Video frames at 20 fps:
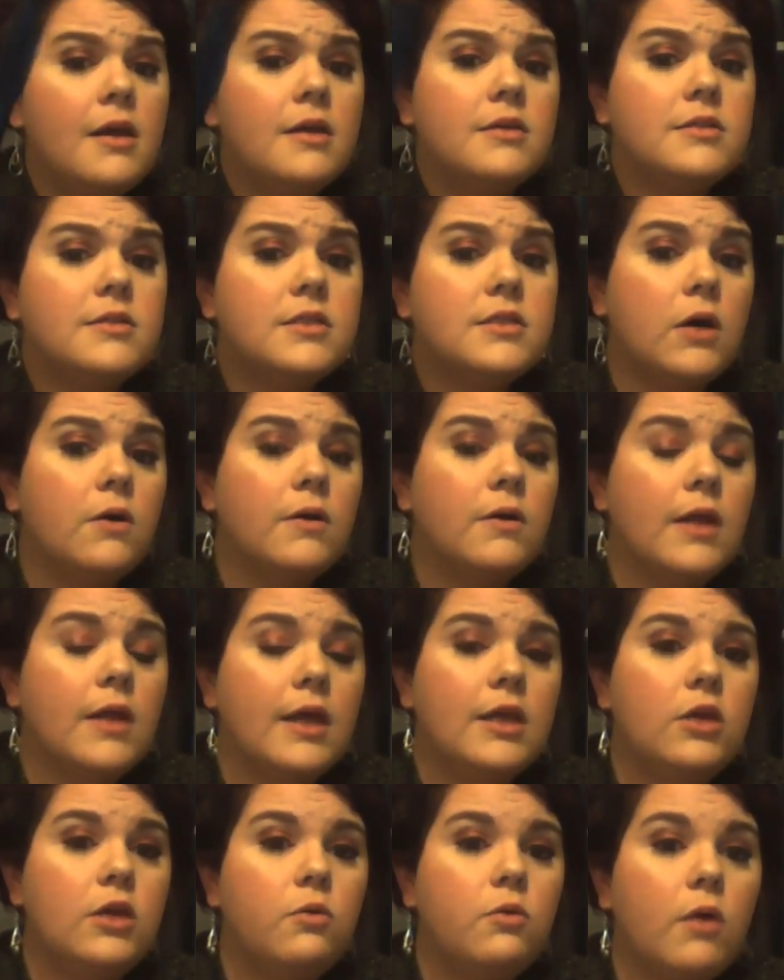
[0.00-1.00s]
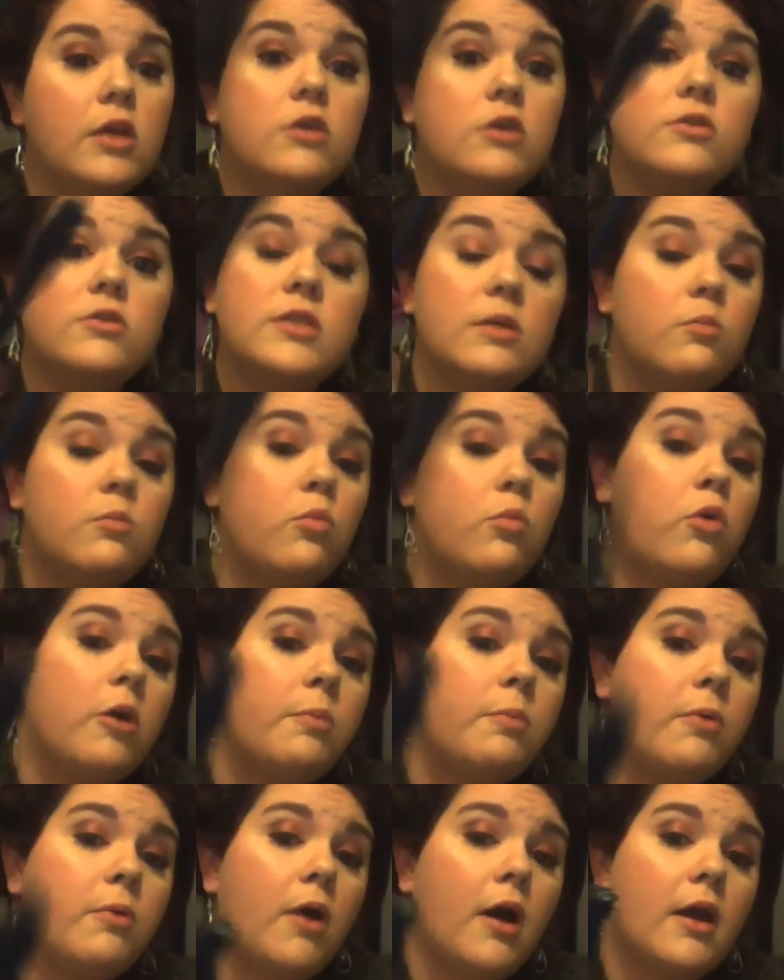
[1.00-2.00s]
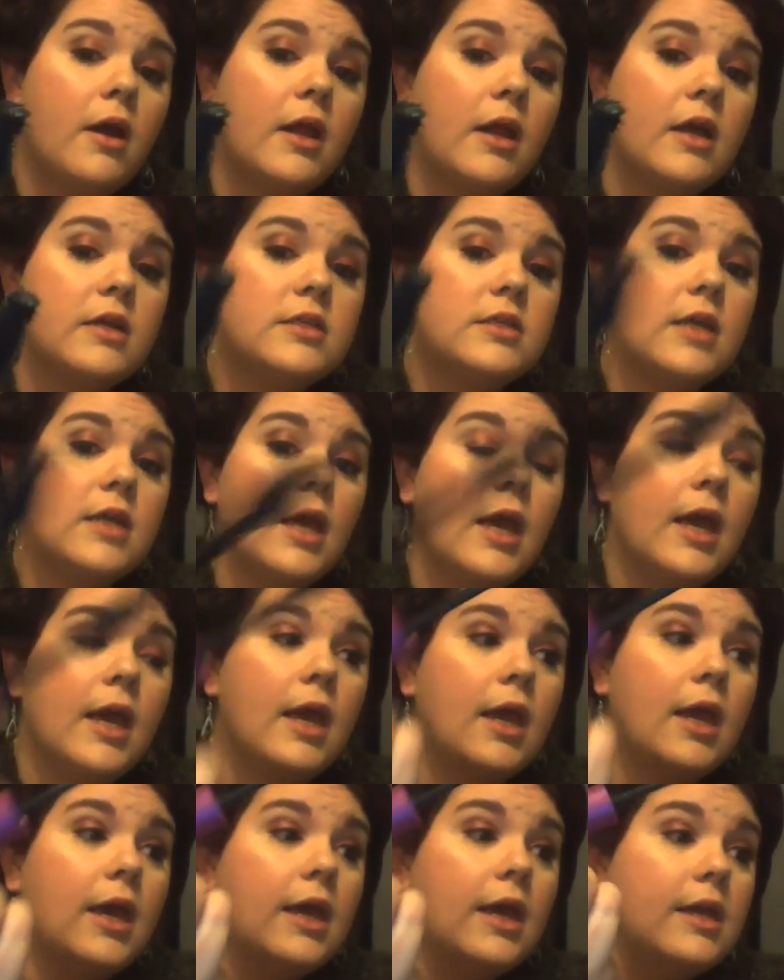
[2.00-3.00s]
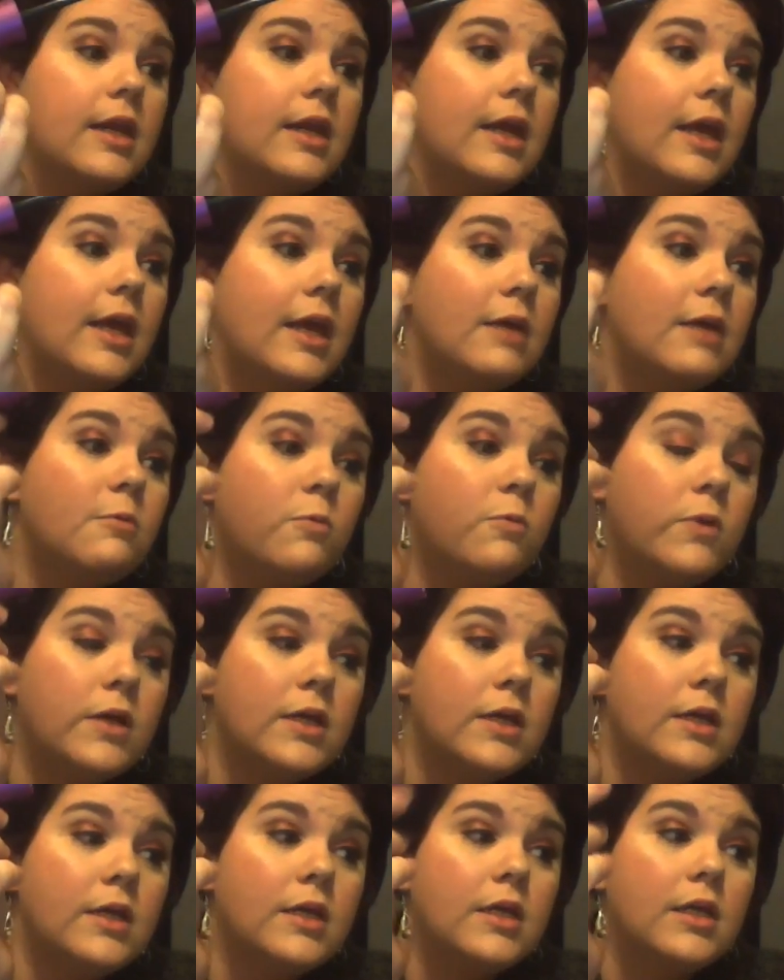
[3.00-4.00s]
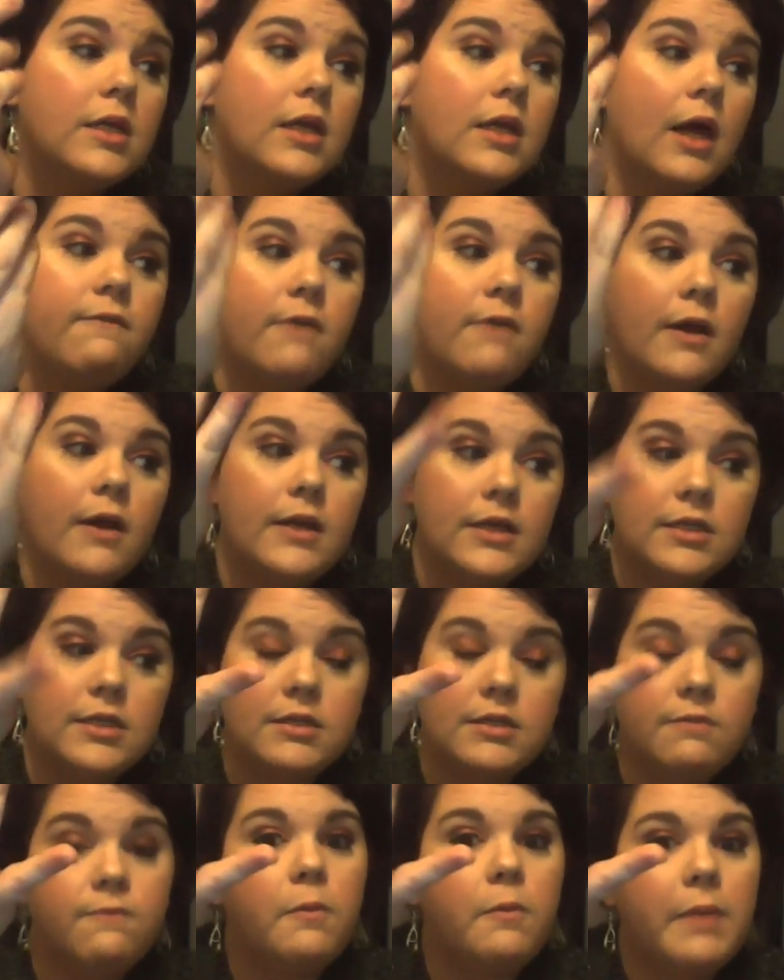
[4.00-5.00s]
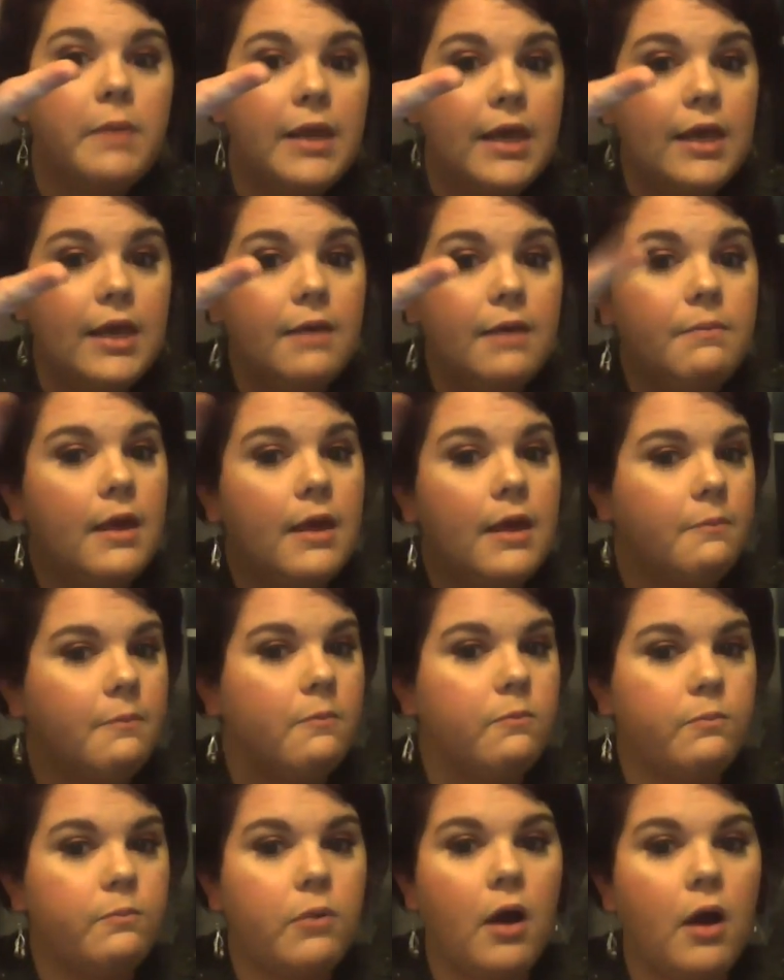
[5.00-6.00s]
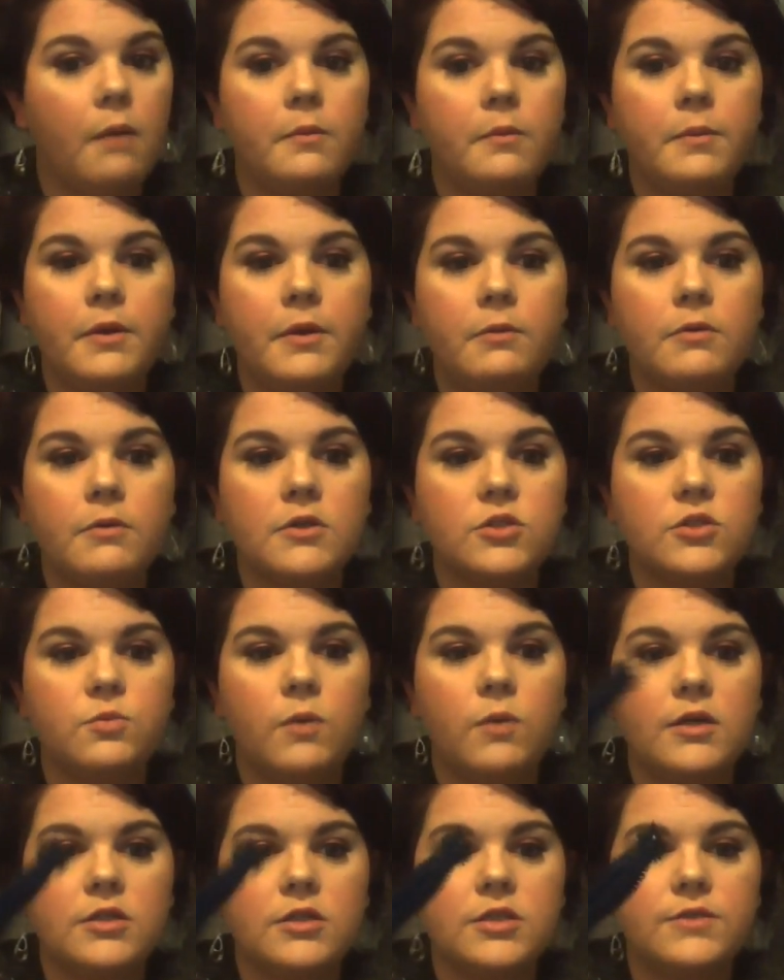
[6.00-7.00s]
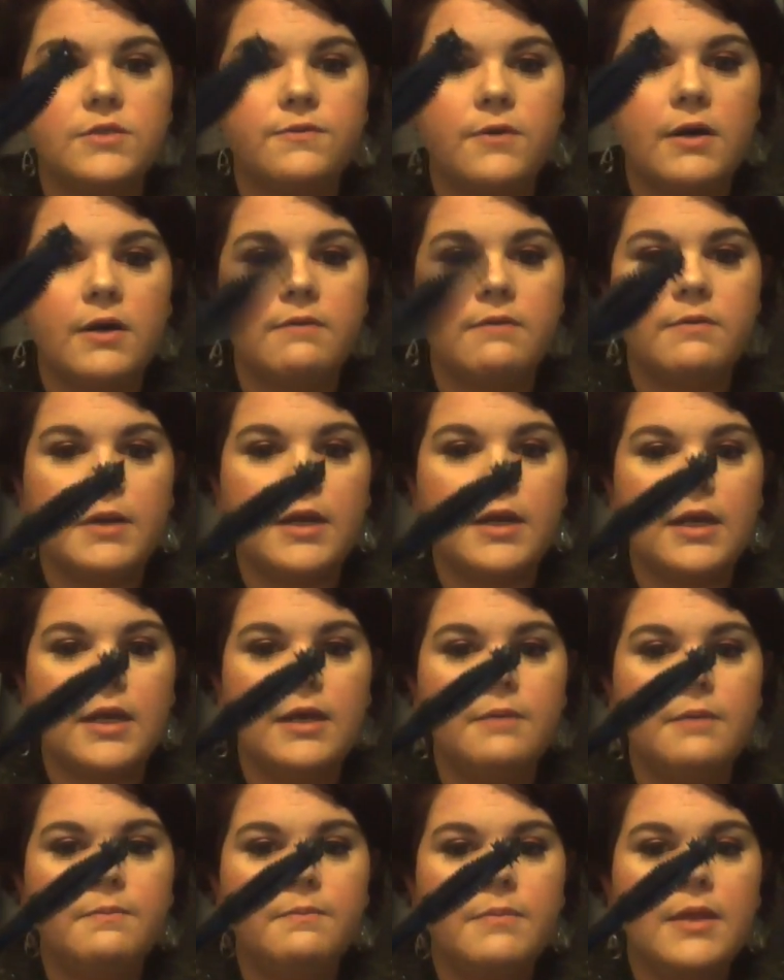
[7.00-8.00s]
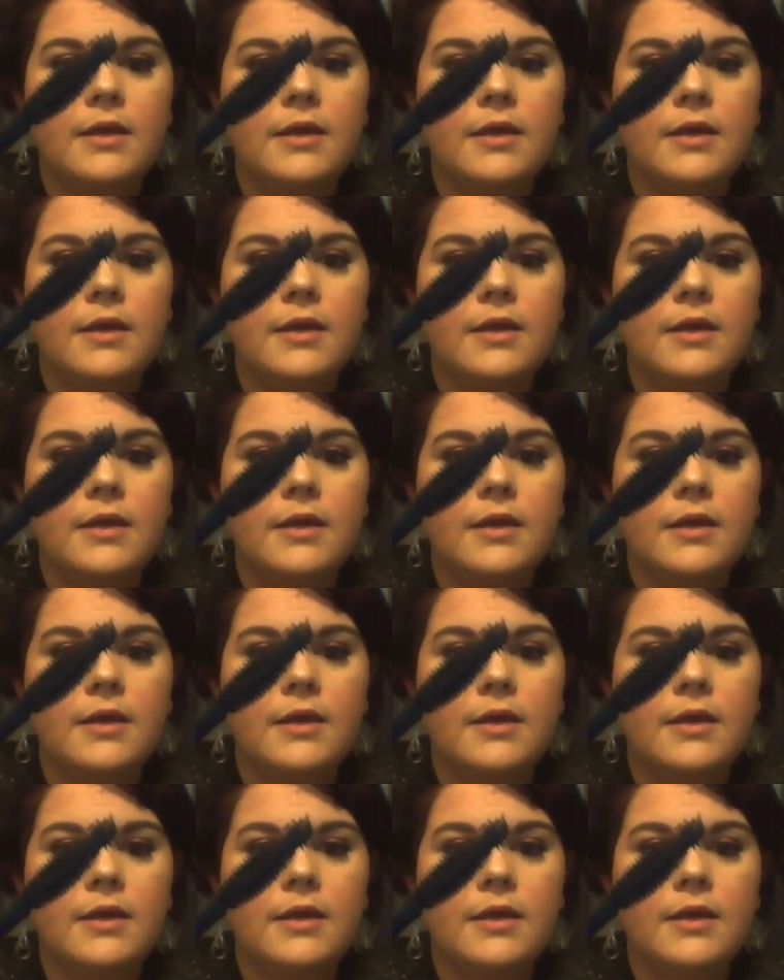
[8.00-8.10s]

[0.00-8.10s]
So like you are using more product, and it will, I find it, for me, it probably works wonders for everybody.